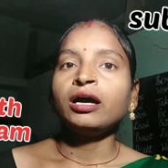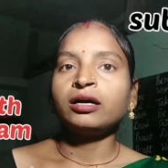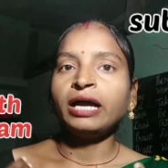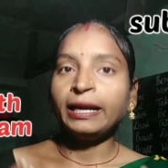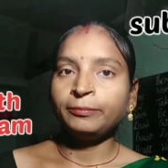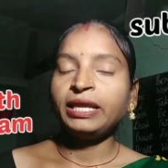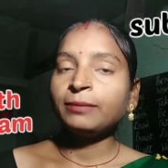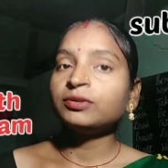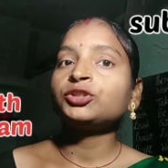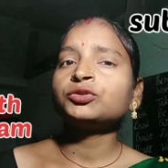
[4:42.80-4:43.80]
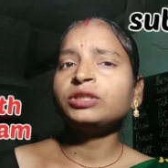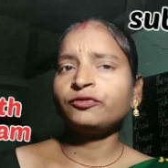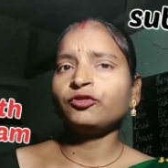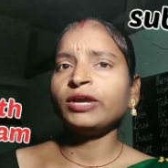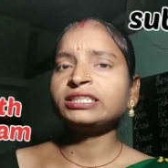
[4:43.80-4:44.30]
I'm able to
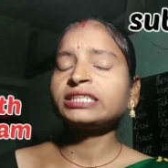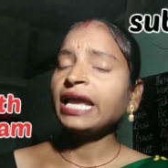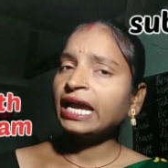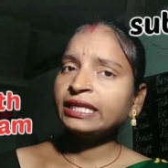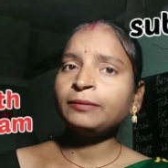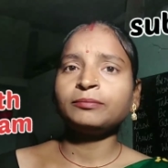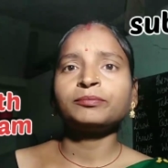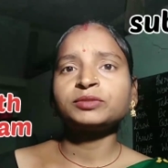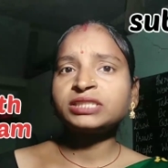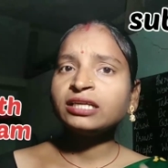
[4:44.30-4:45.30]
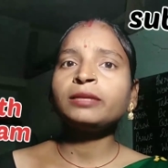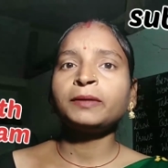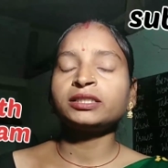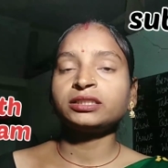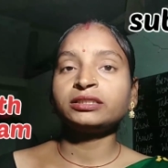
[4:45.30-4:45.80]
influence any single
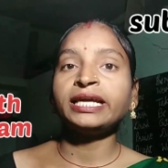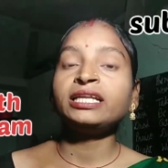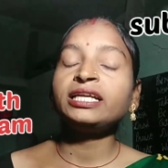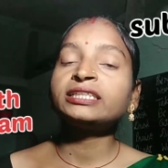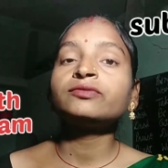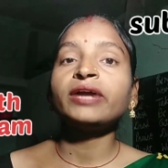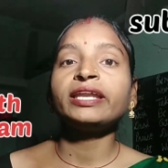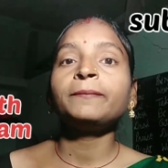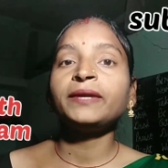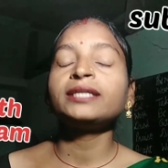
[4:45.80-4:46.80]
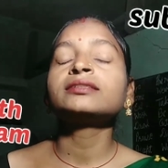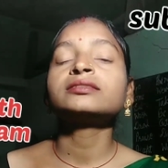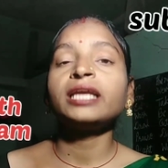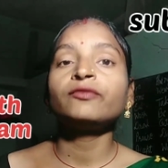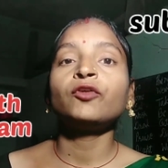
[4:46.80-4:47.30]
person, then it's a very big
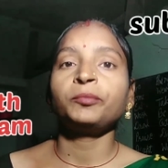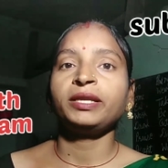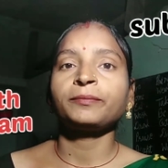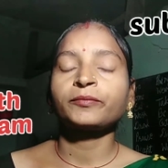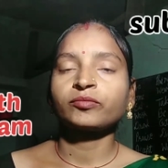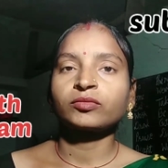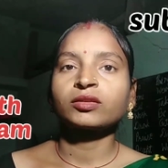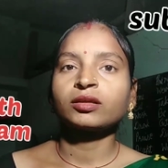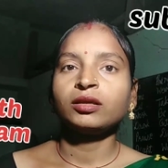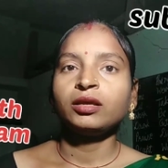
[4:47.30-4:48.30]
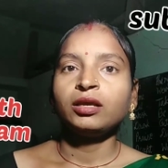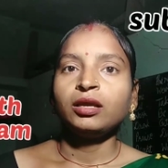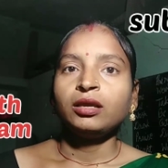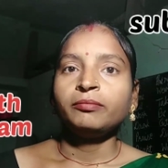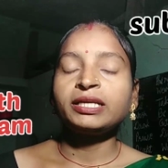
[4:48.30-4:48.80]
thing for me.
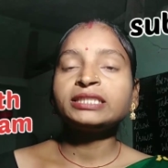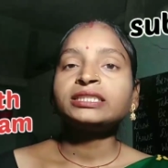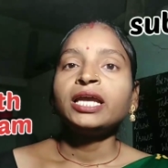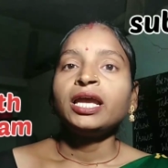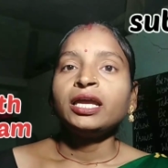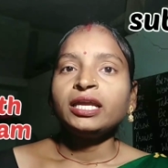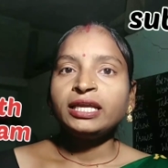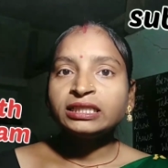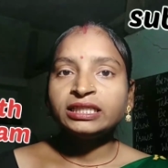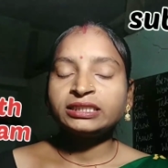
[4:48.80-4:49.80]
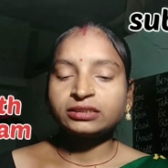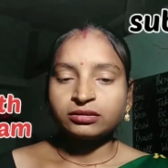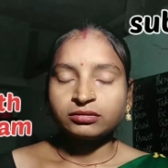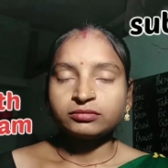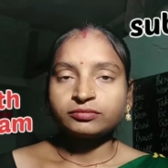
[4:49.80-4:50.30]
Because in
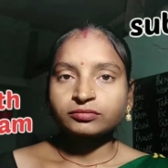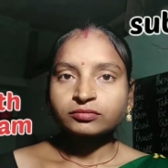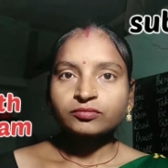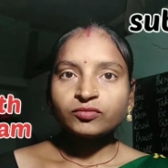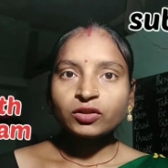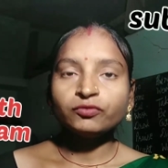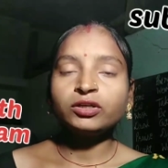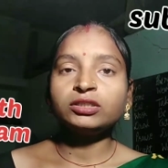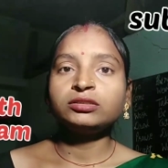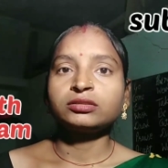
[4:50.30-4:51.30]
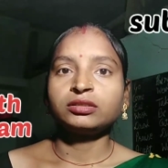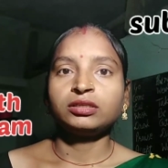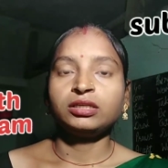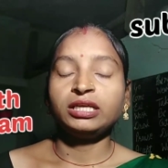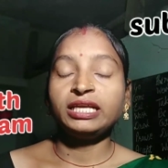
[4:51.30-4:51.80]
this world,
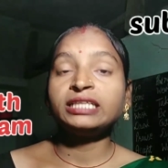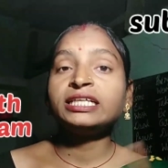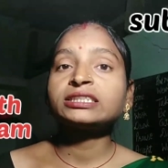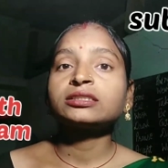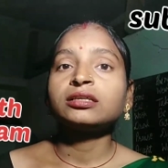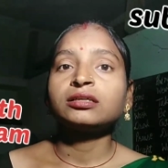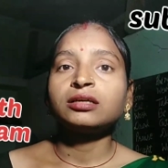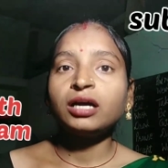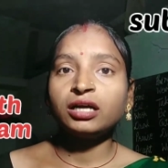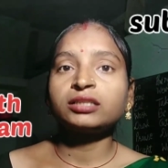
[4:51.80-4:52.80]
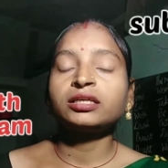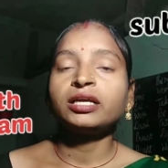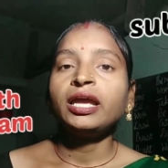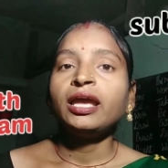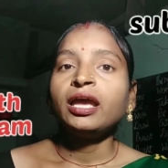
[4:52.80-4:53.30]
in this earth,
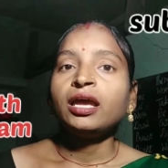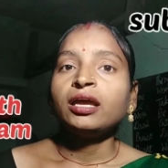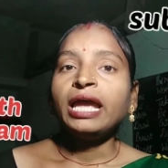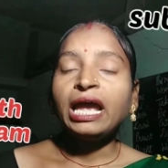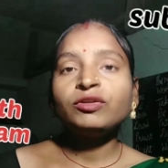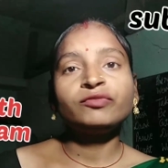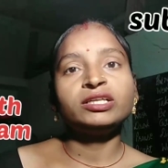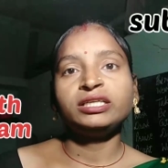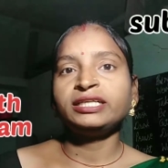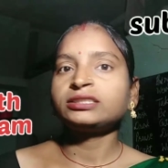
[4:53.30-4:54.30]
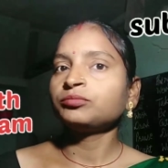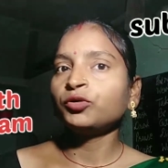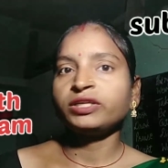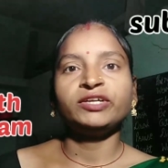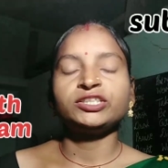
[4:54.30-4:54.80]
everyone needs
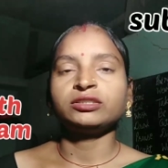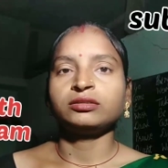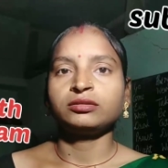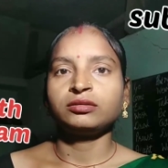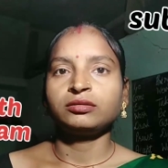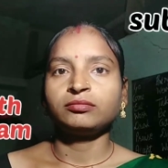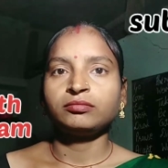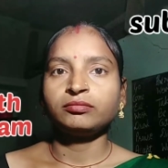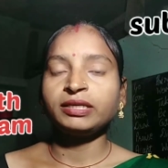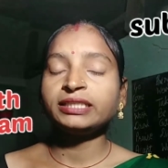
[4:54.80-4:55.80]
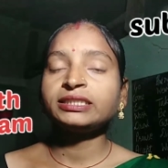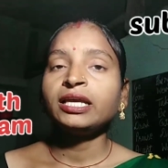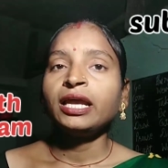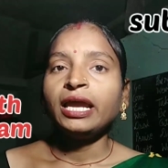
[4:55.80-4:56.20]
motivation, because